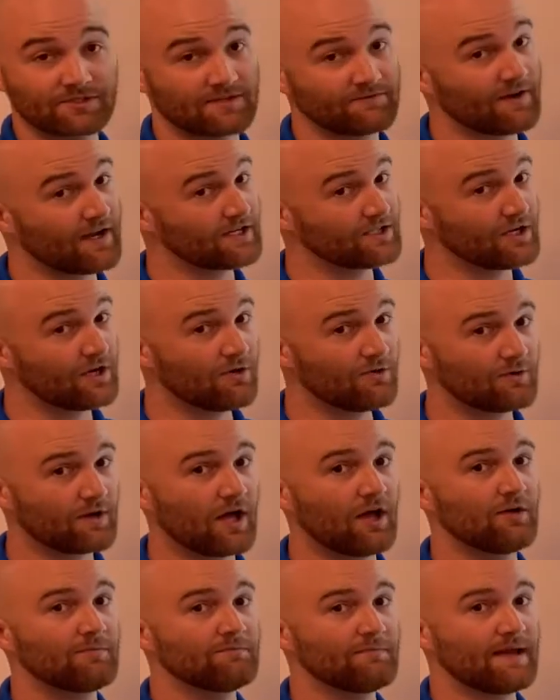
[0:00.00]
If I don't,
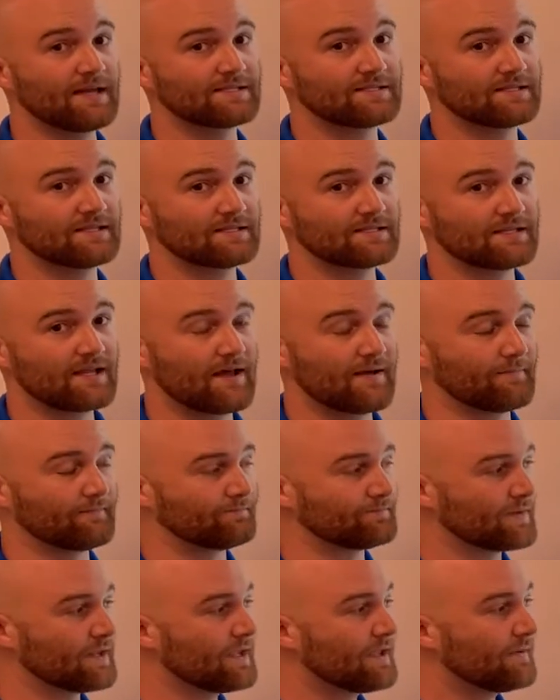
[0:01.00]
I'll mess this
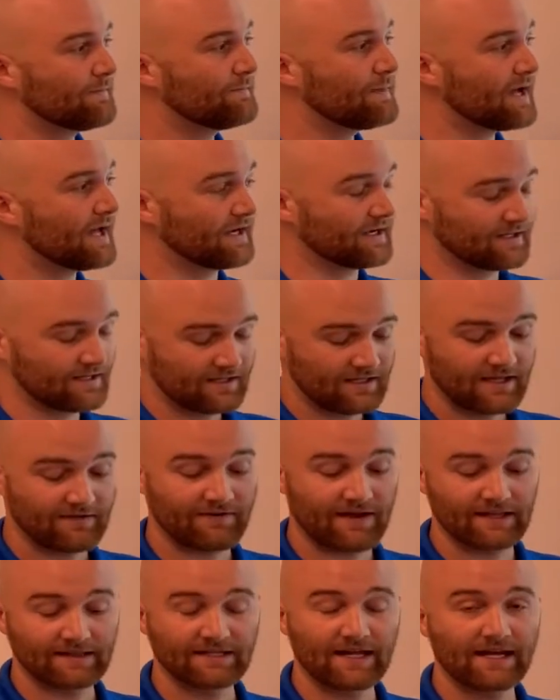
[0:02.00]
up. But if
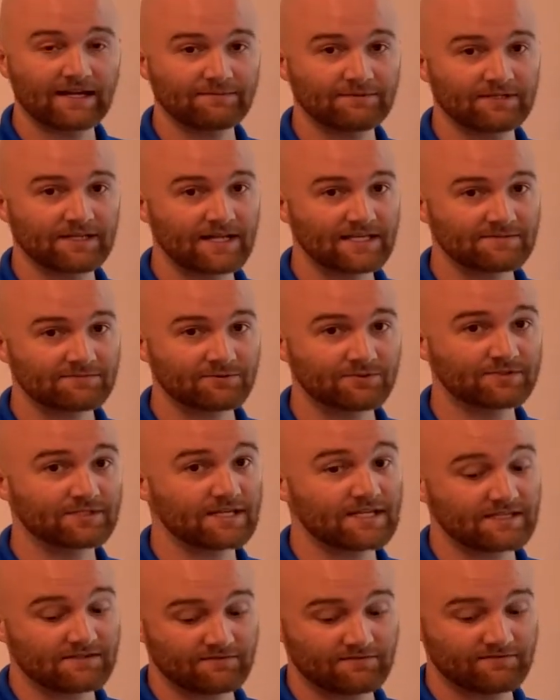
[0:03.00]
I line up the decimals,
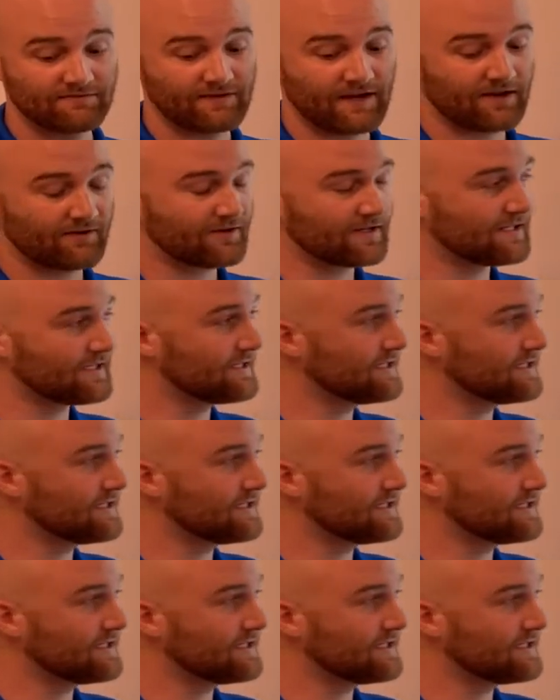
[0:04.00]
it's very